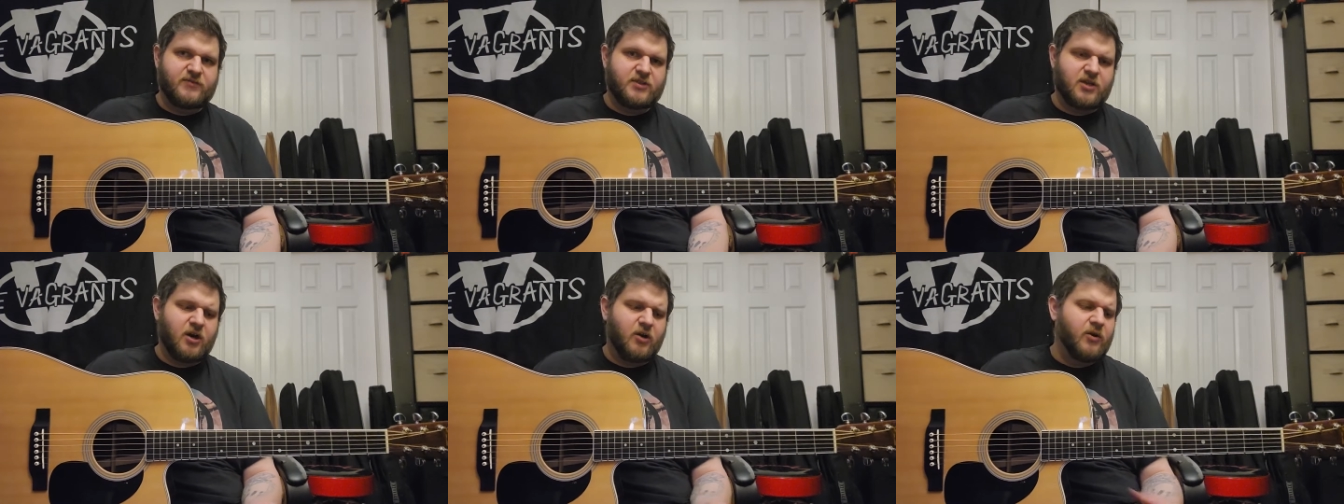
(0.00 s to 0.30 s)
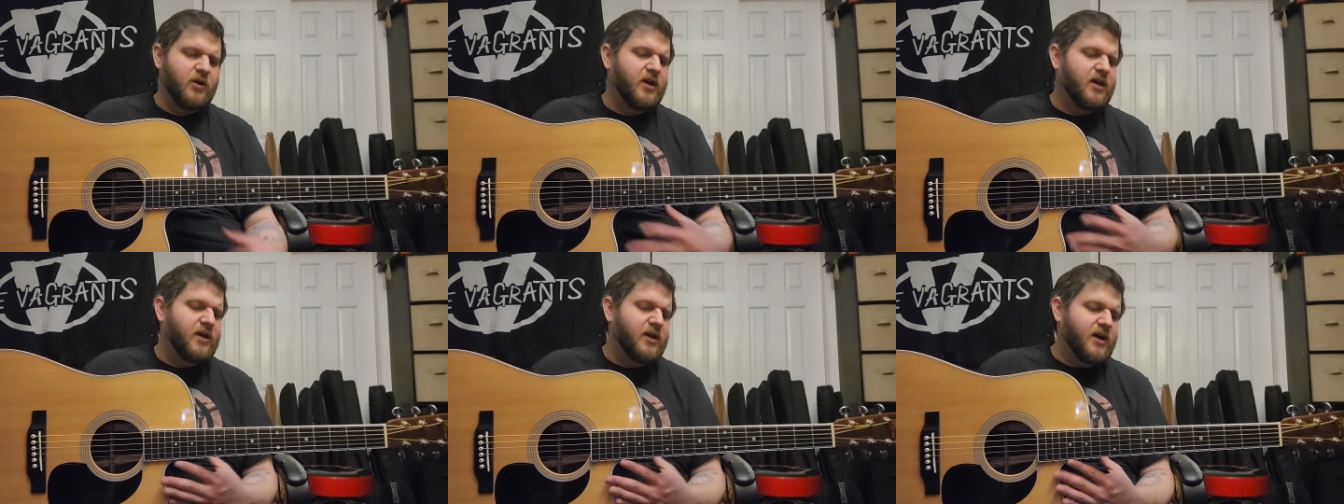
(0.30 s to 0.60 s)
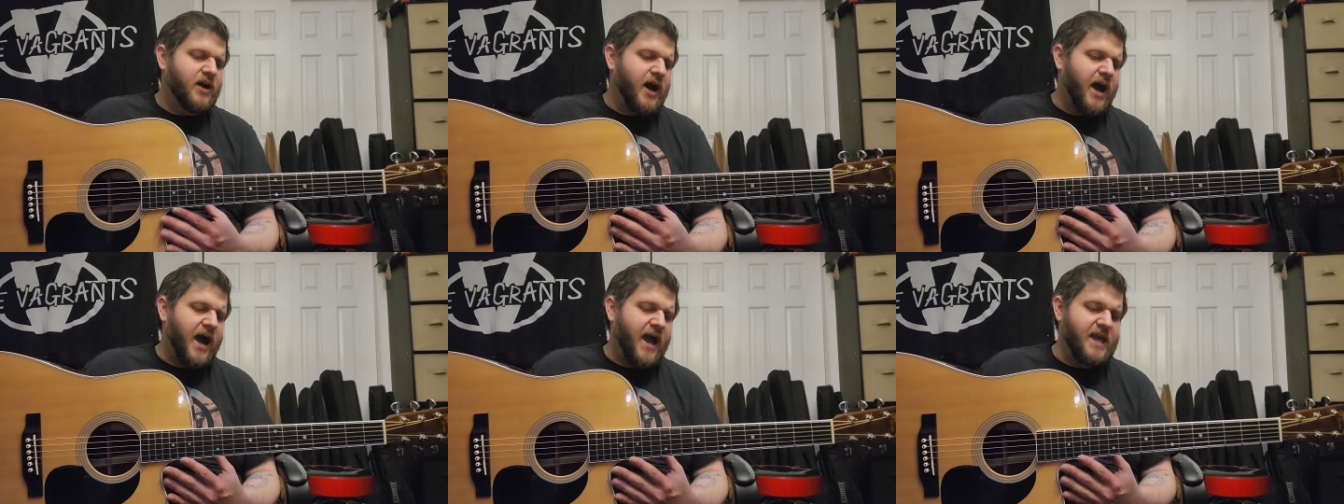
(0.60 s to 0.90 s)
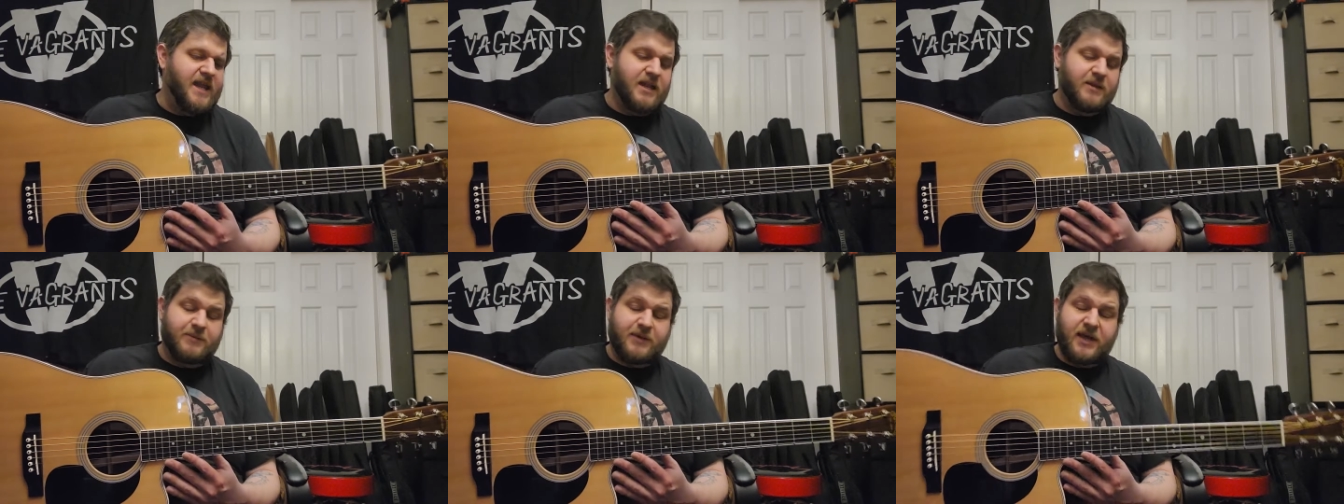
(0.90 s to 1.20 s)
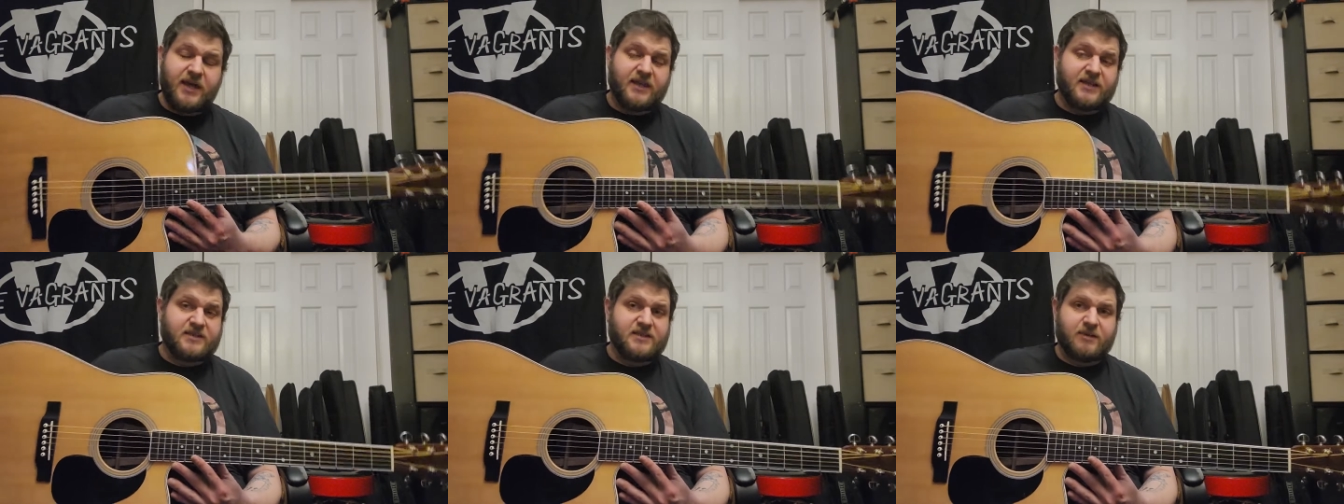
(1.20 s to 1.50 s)
So I ended up
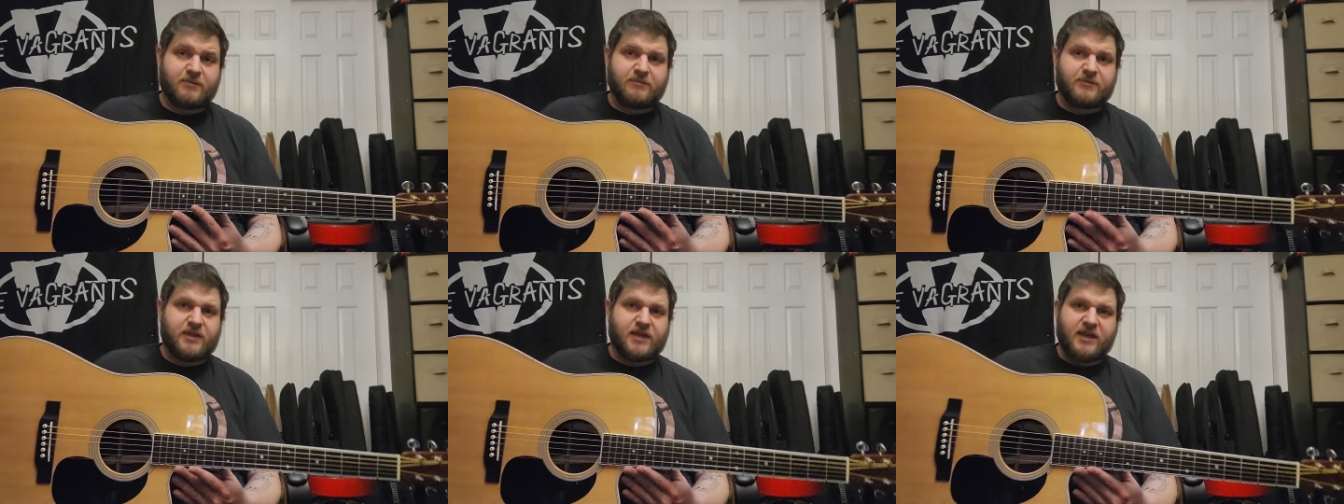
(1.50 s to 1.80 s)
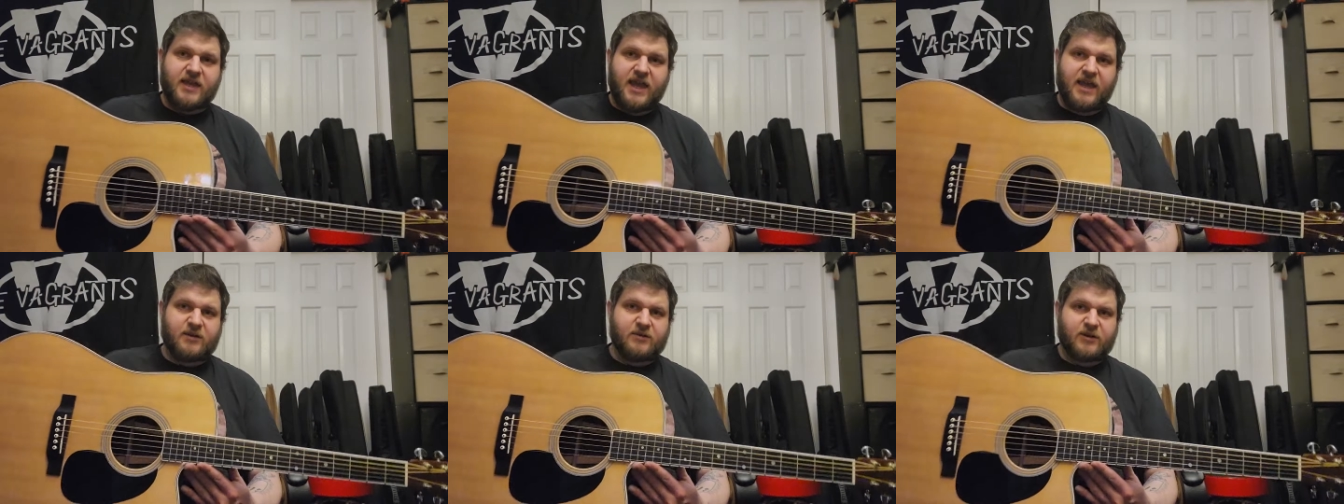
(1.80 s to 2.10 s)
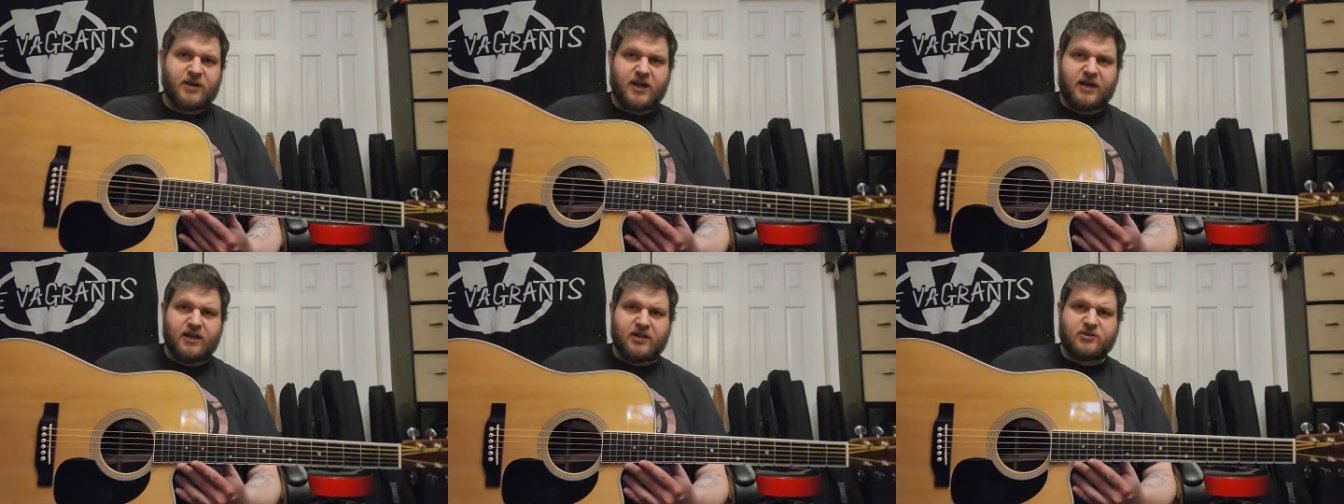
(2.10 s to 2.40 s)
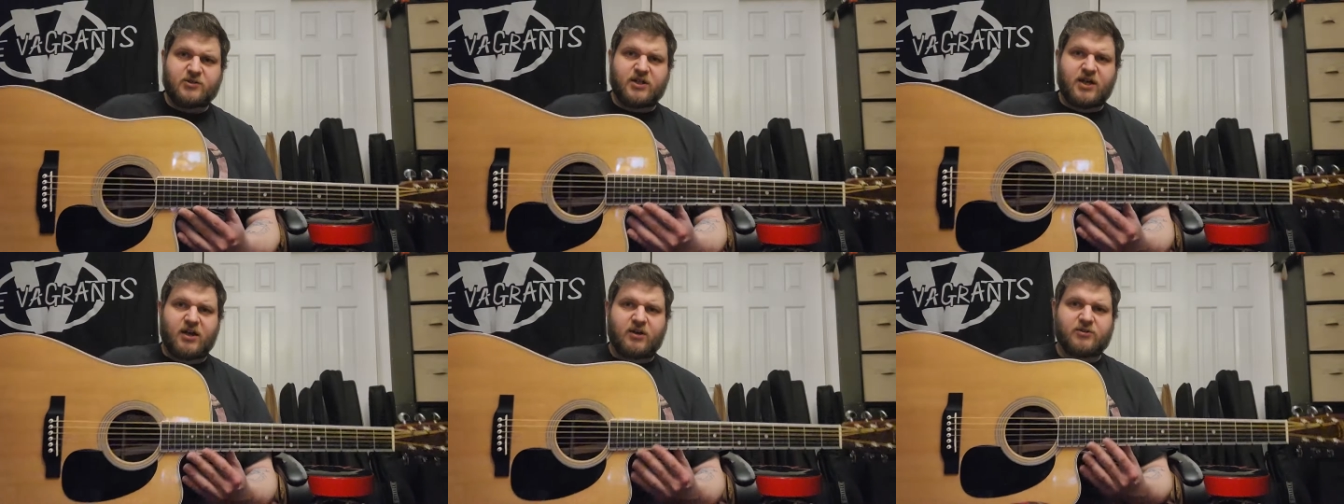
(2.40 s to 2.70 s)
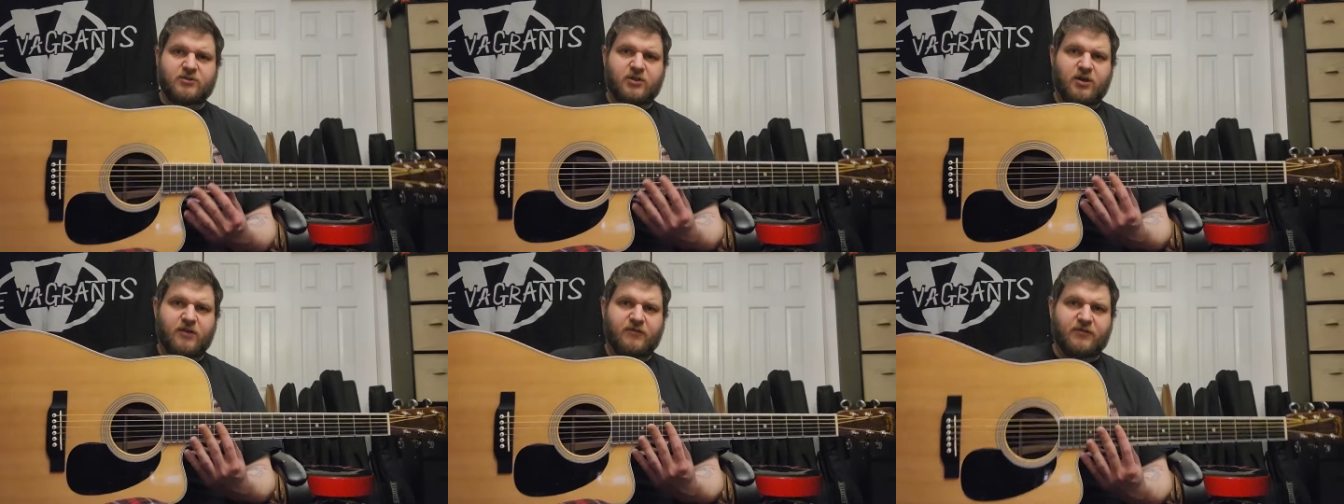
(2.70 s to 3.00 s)
getting something like eight or
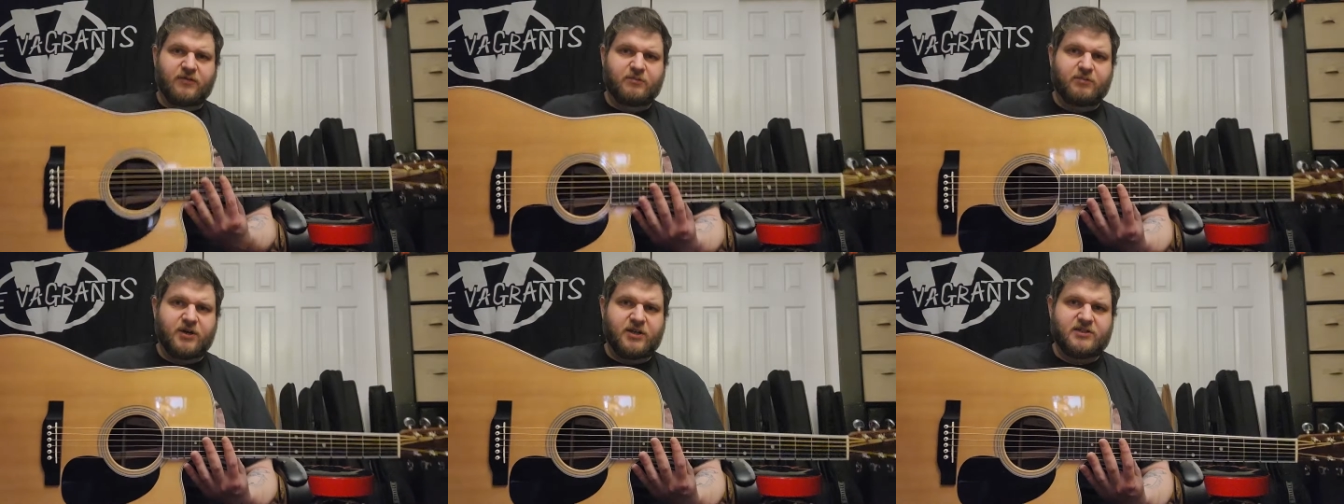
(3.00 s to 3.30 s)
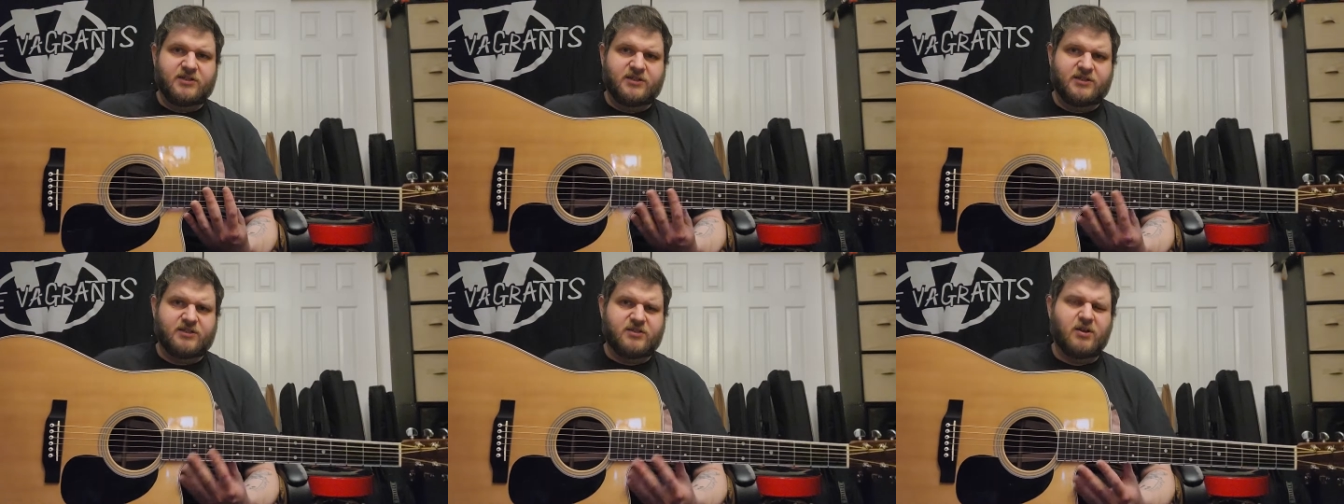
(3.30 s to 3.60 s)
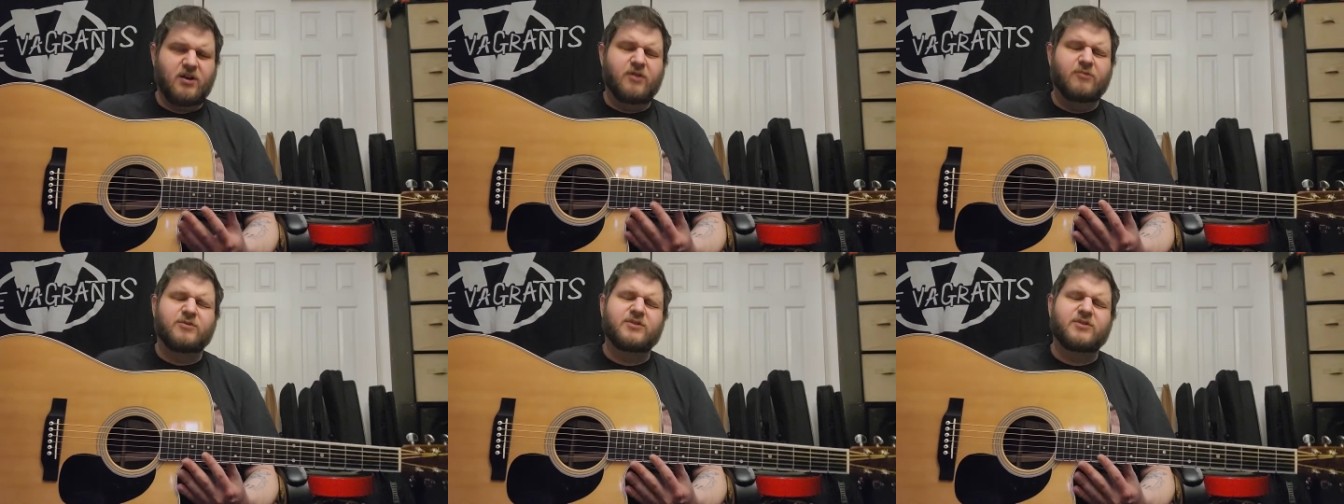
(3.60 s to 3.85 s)
$900 off the price of this guitar.